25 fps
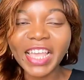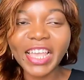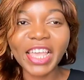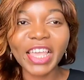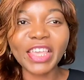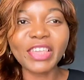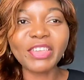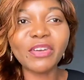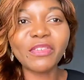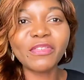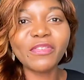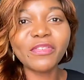
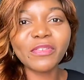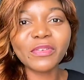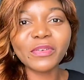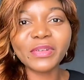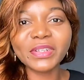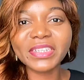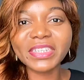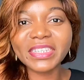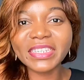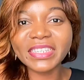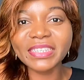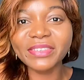your
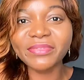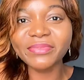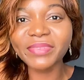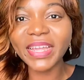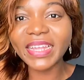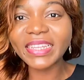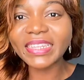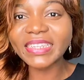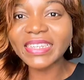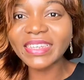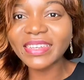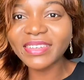food is
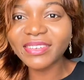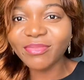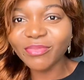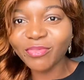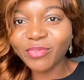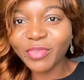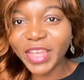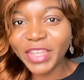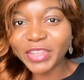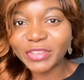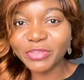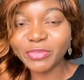ready
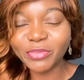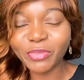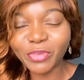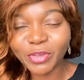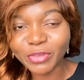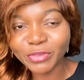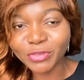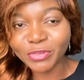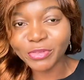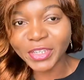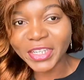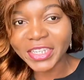when you
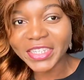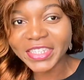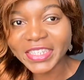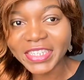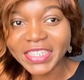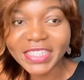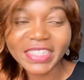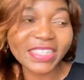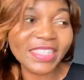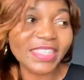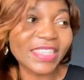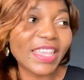want to eat
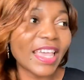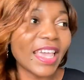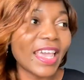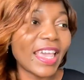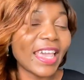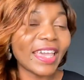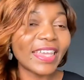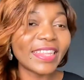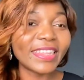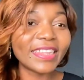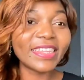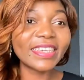it,
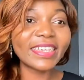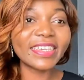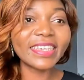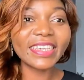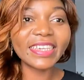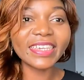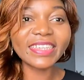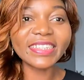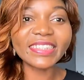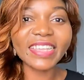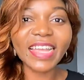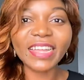the
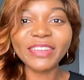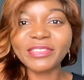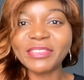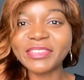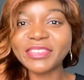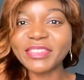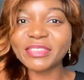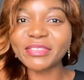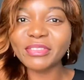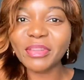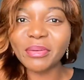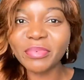kids are not
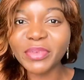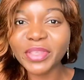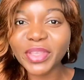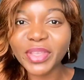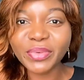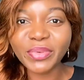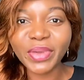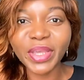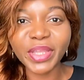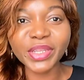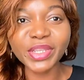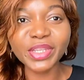disturbing
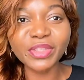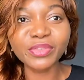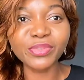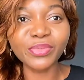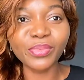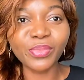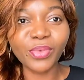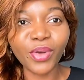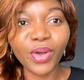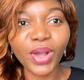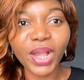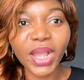you when you need to
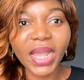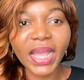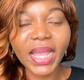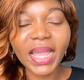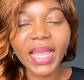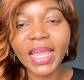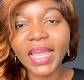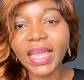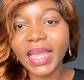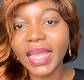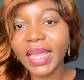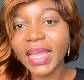work.
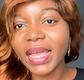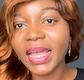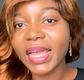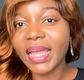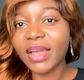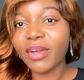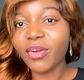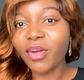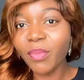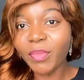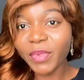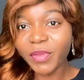
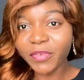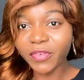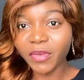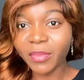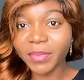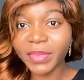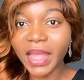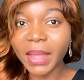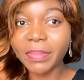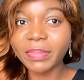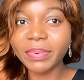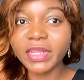Coming
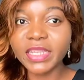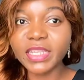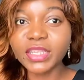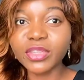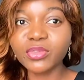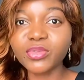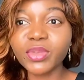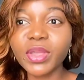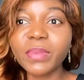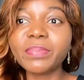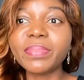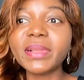from that
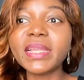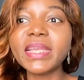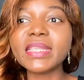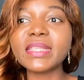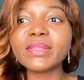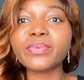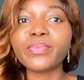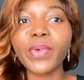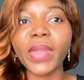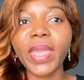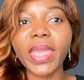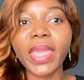place to a
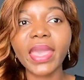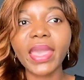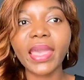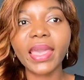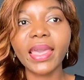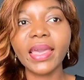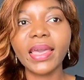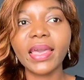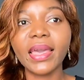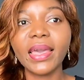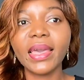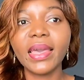place where
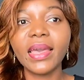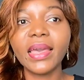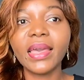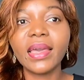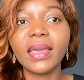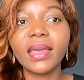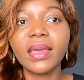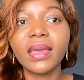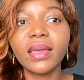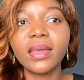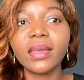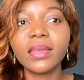
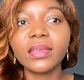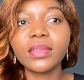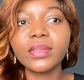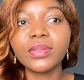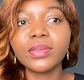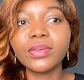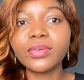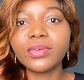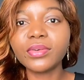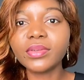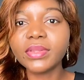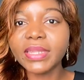
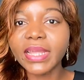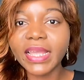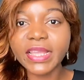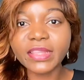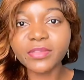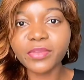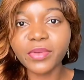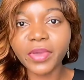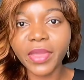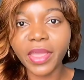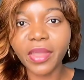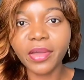there's
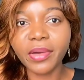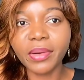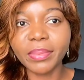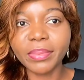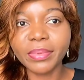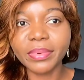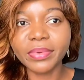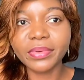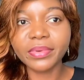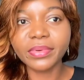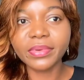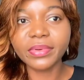no
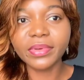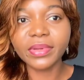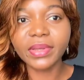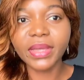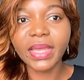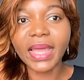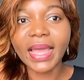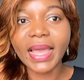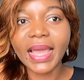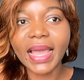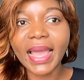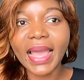help,
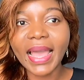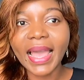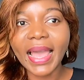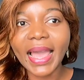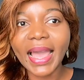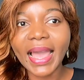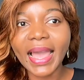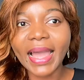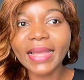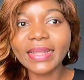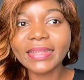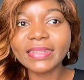
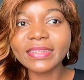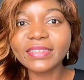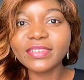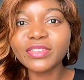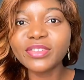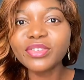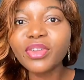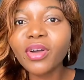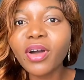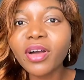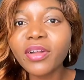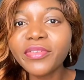and
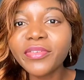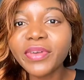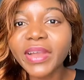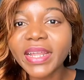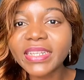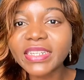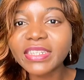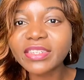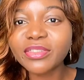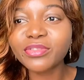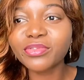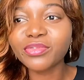not
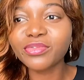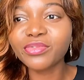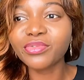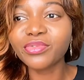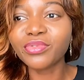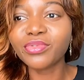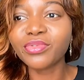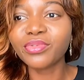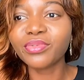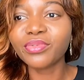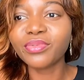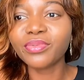ready
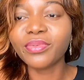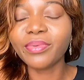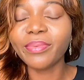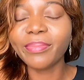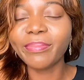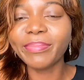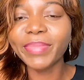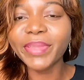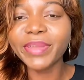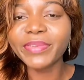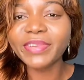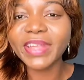to
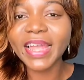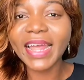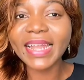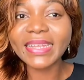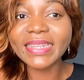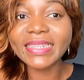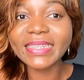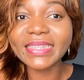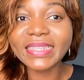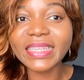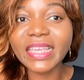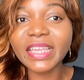be
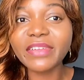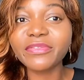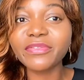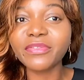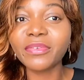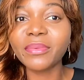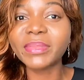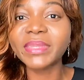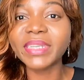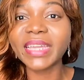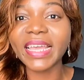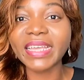realistic
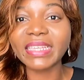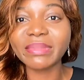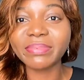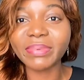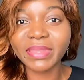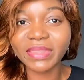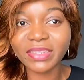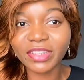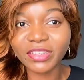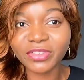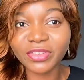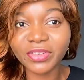from their
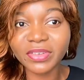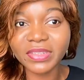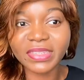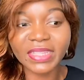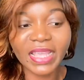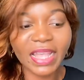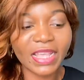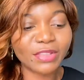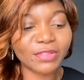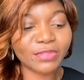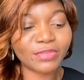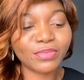expectations
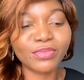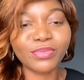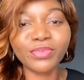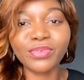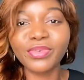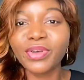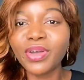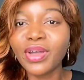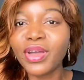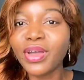as to